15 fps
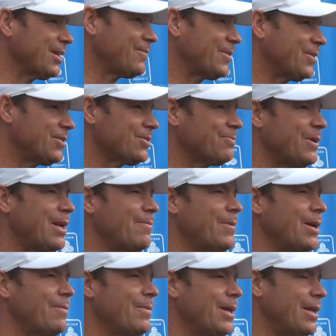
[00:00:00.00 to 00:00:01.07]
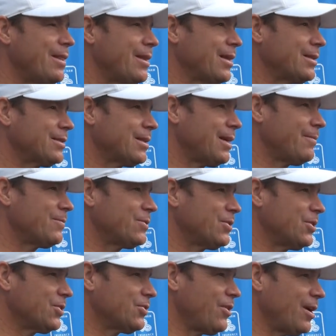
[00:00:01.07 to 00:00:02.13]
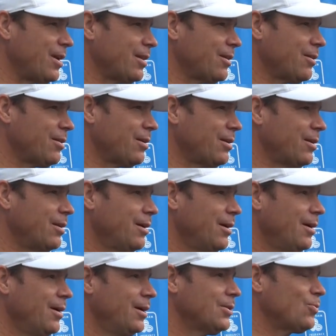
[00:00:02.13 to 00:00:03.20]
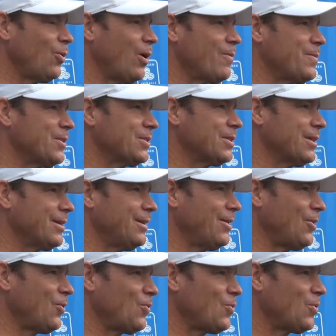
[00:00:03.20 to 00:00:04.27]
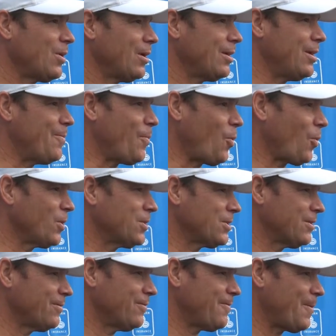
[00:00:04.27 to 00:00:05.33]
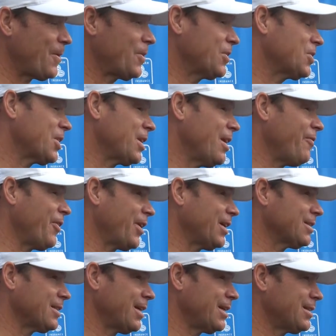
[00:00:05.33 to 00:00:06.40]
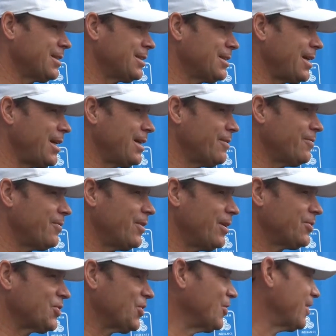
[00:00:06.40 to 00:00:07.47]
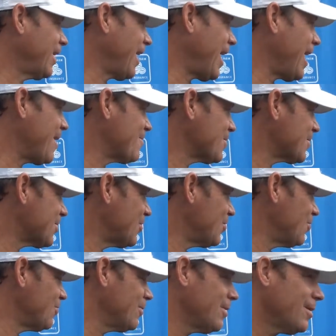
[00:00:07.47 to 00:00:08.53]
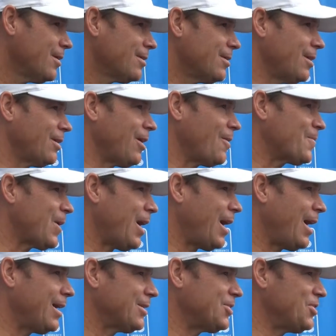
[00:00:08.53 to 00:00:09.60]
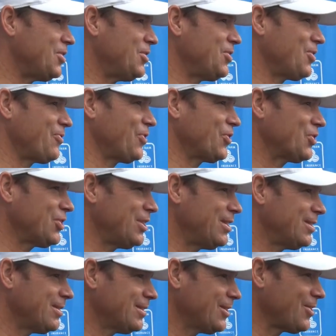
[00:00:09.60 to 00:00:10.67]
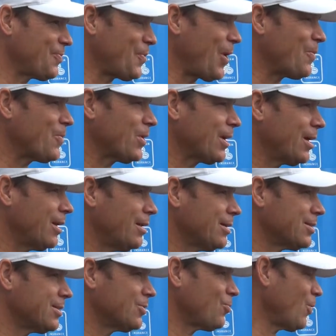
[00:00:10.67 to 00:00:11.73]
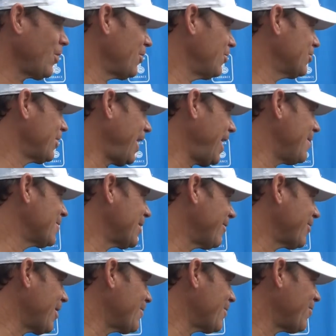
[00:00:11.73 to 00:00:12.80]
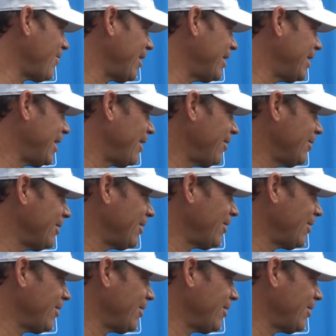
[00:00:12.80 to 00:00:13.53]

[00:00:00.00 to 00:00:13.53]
I mean, there's many, many, many things that I'm just trying to learn. One of them is, you know, the importance of, or the significance, I should say, of certain games to the alumni and to the universities and to the public. And this is one of those games I've come to find out.